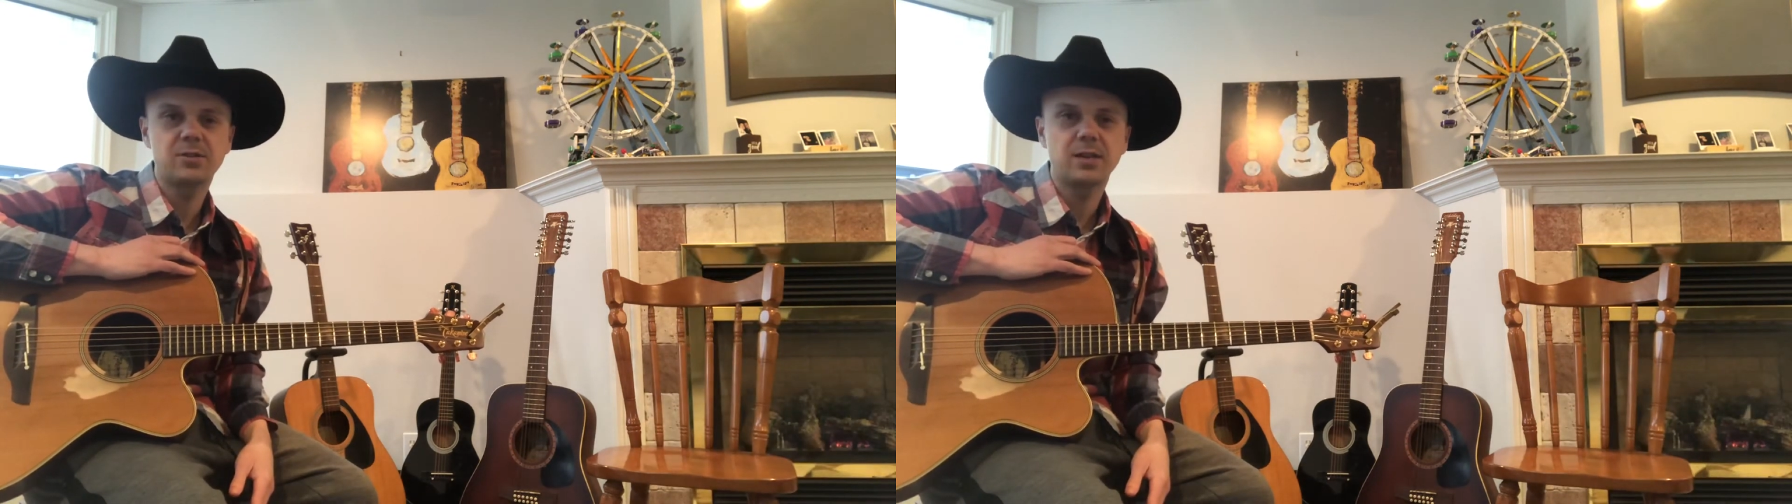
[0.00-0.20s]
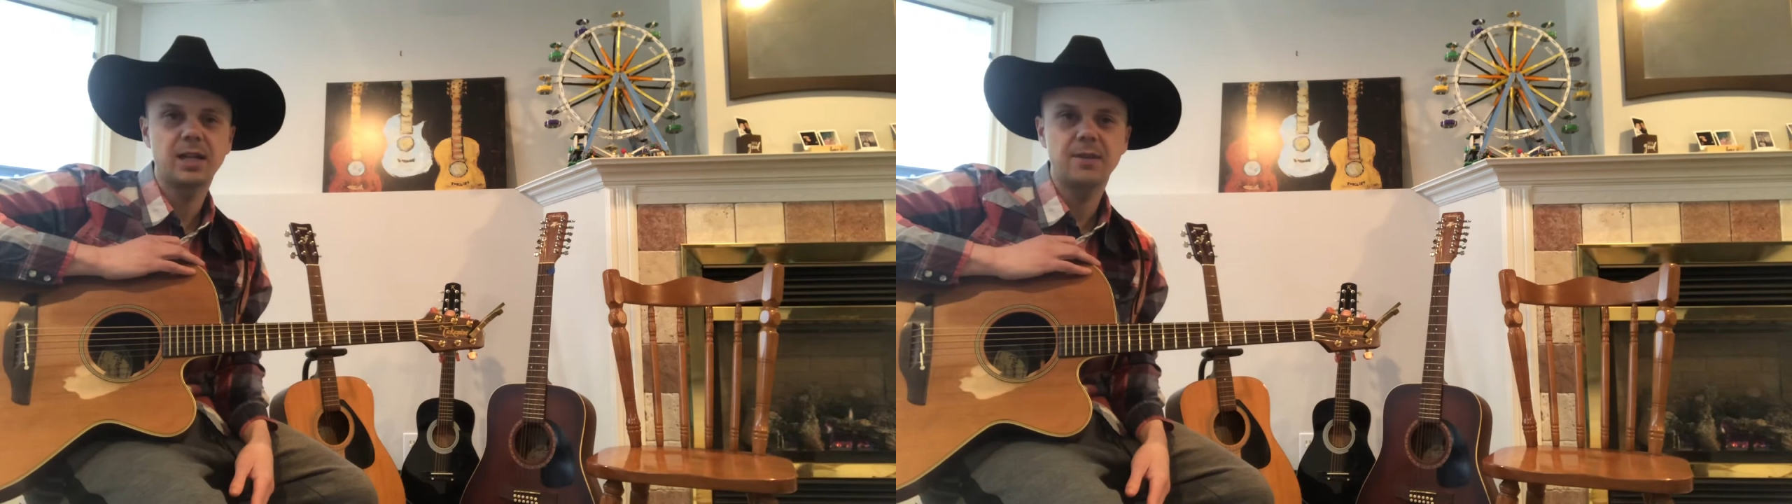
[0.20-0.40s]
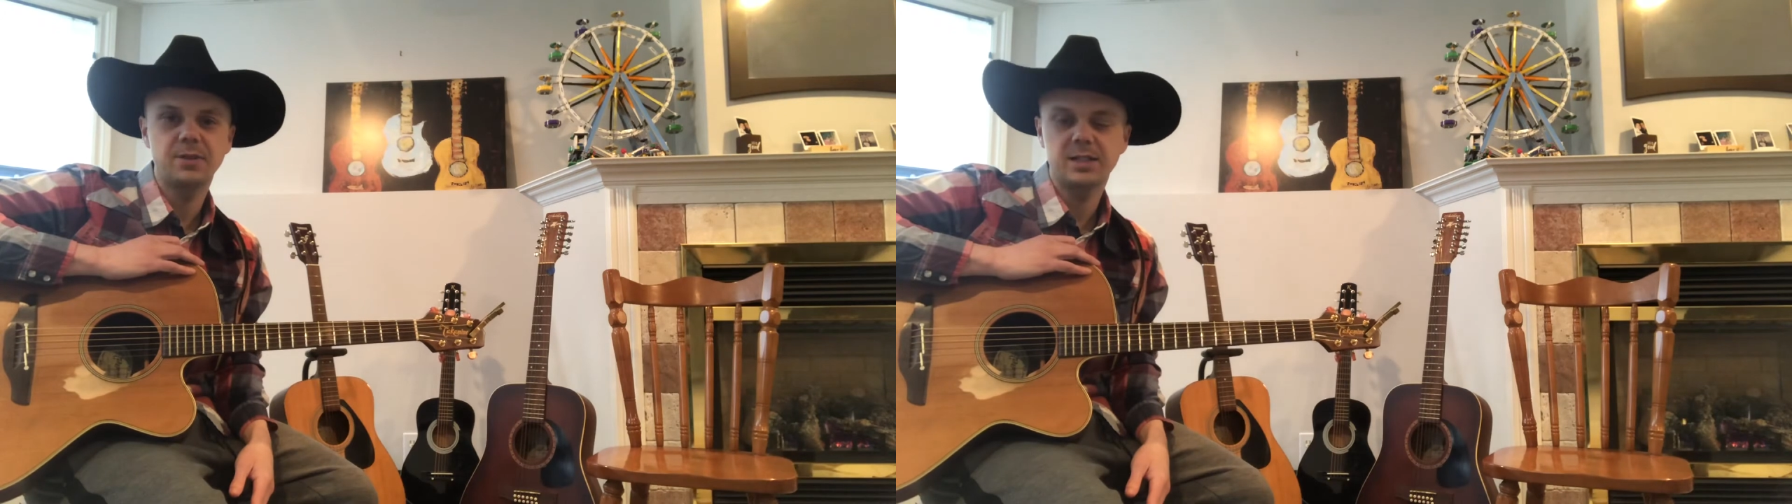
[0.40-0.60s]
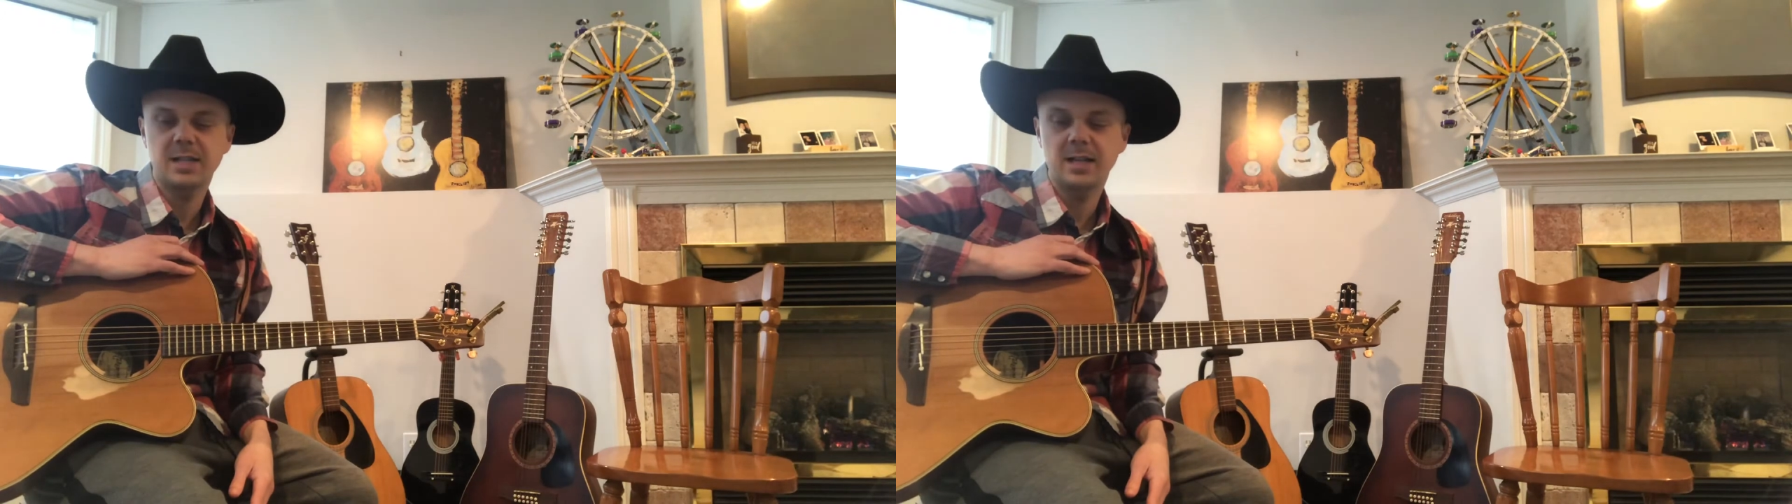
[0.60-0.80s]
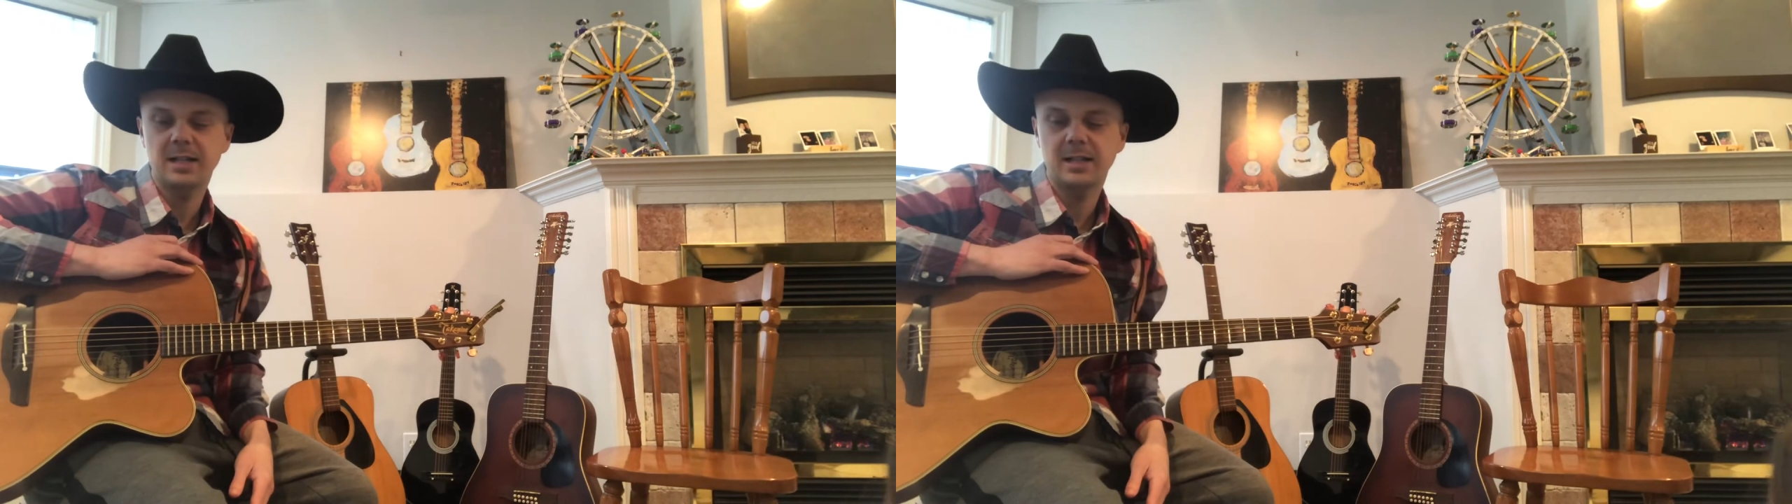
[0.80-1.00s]
I gave it a
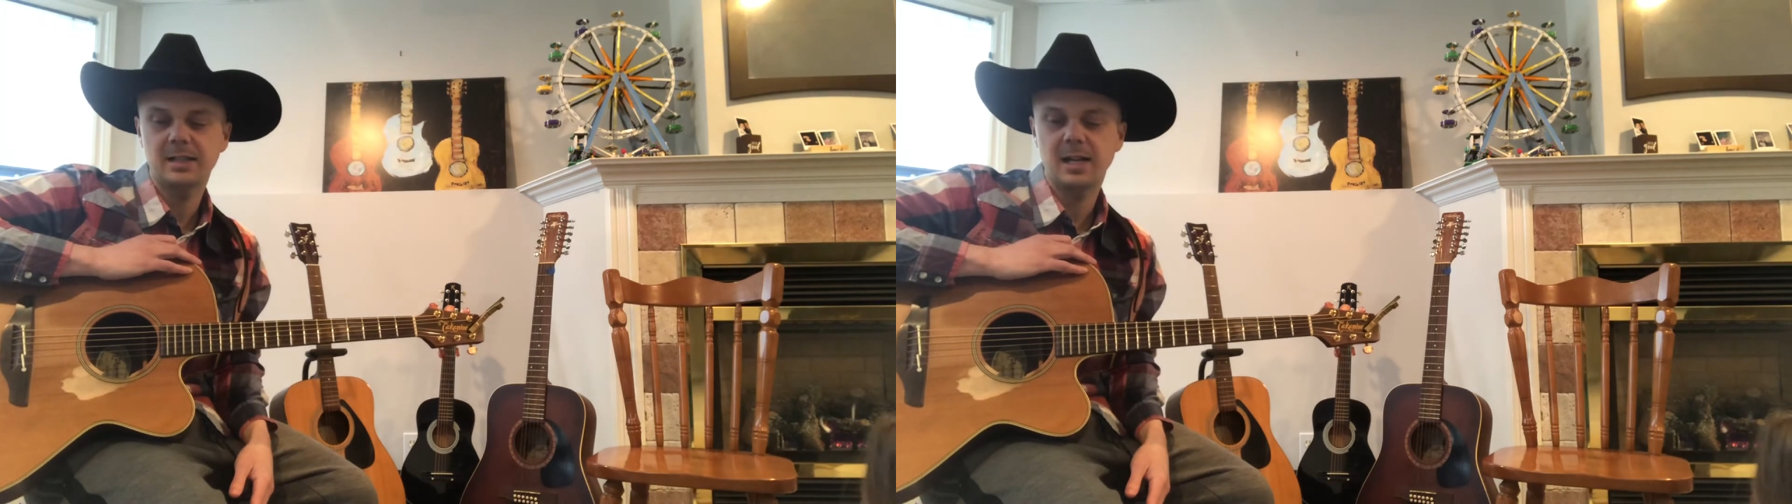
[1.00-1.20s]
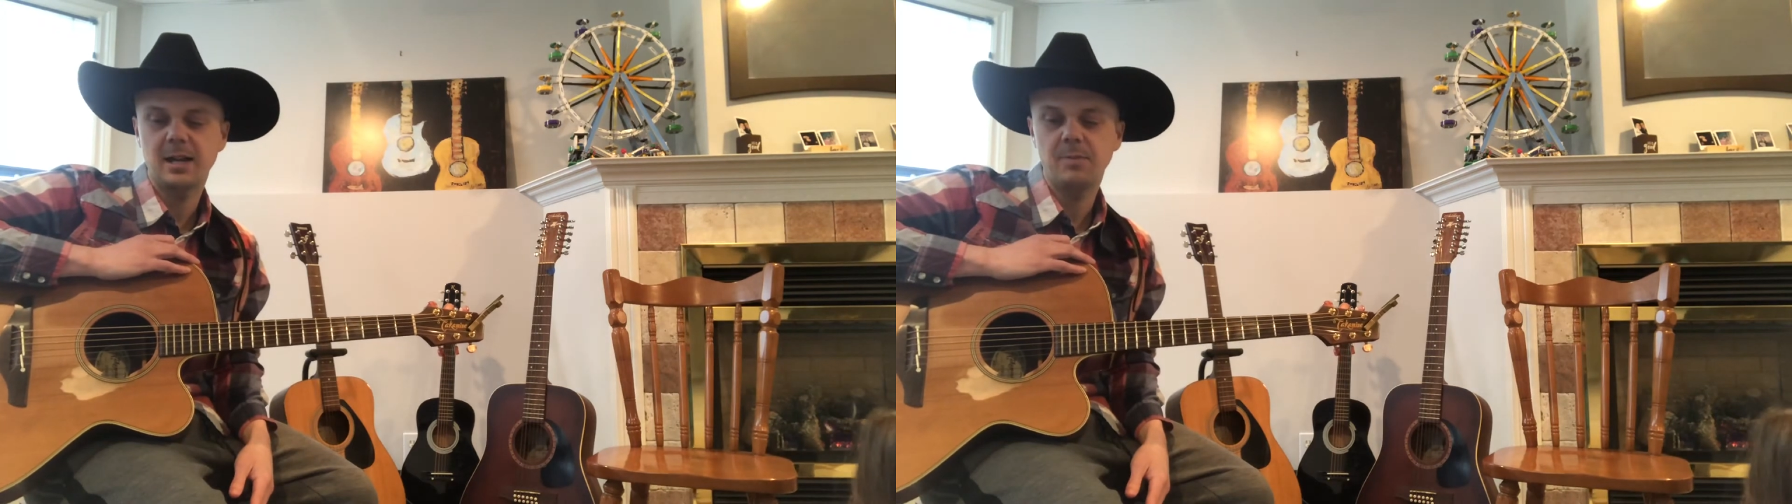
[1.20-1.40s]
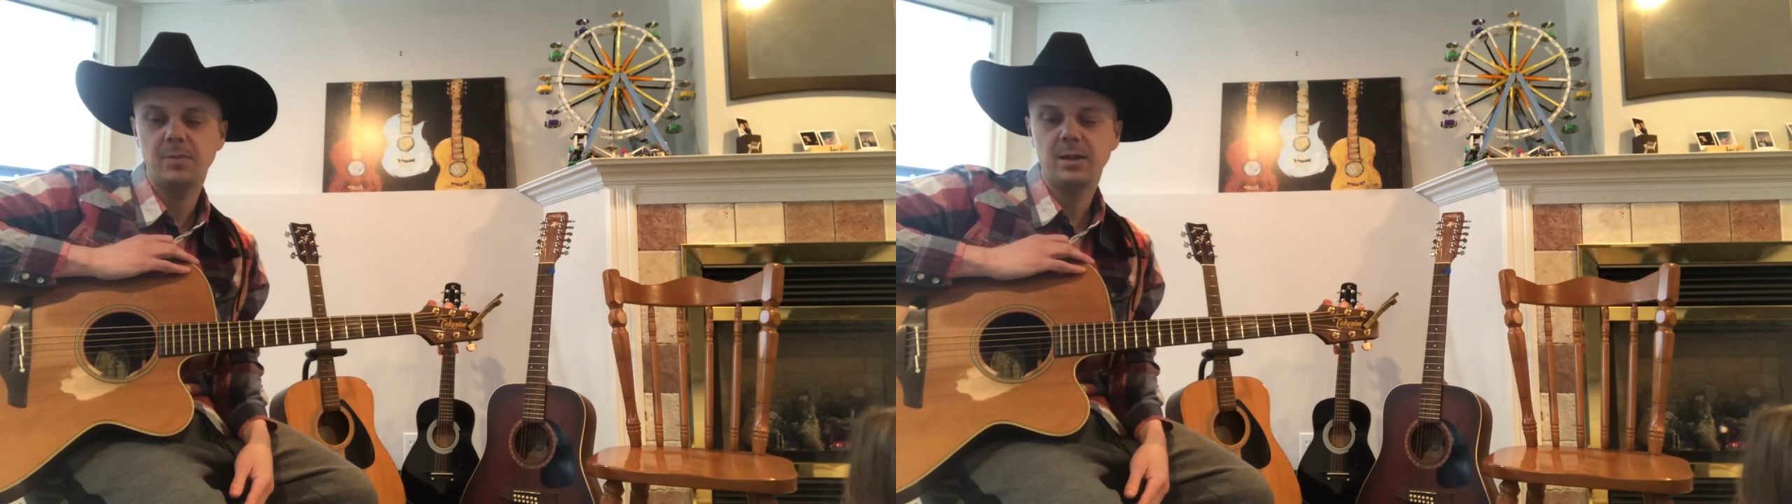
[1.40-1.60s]
10 out of 10